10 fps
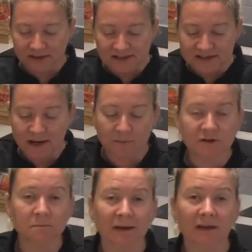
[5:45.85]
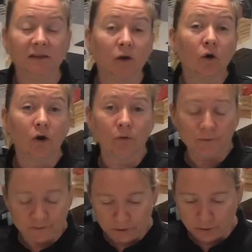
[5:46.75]
it's time to make the
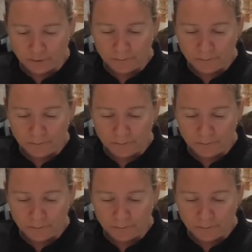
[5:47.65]
coleslaw.